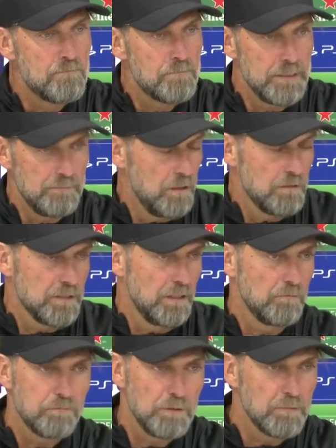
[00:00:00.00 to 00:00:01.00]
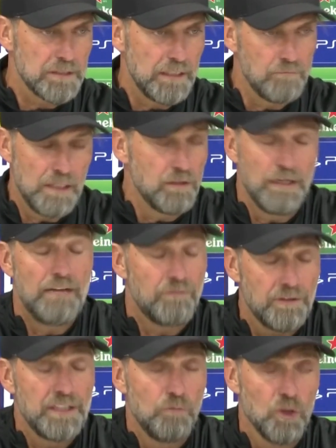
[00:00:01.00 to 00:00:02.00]
Pretty much
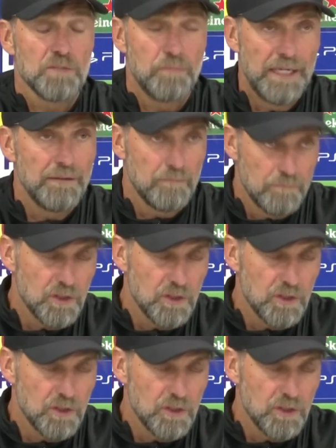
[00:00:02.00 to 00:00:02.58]
everything was better.